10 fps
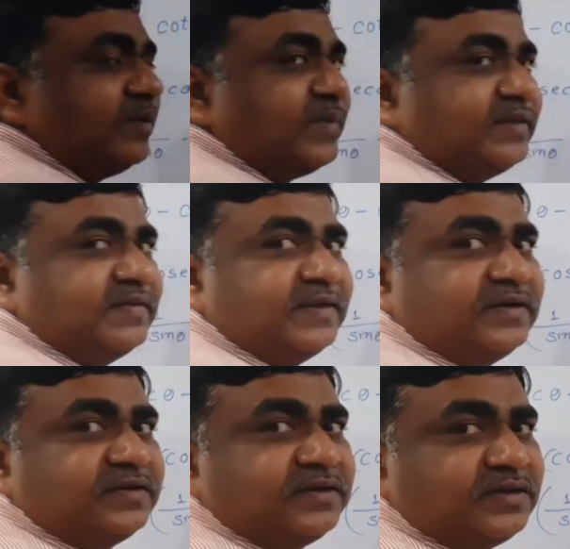apply this
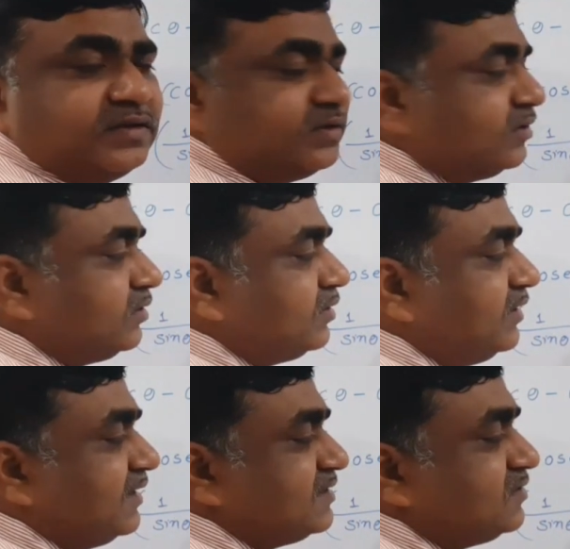identity?
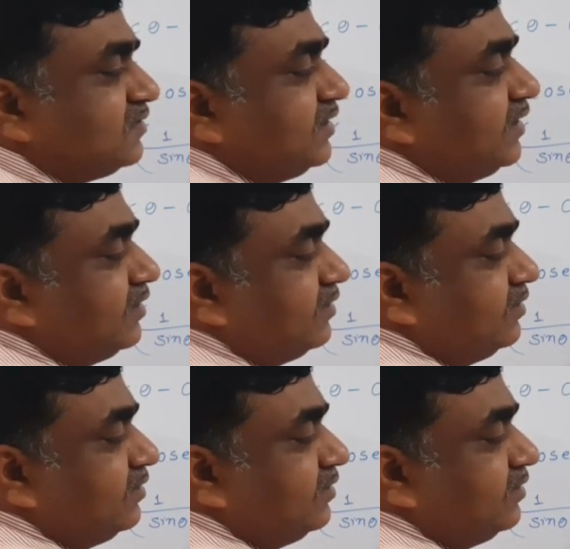Yes, here.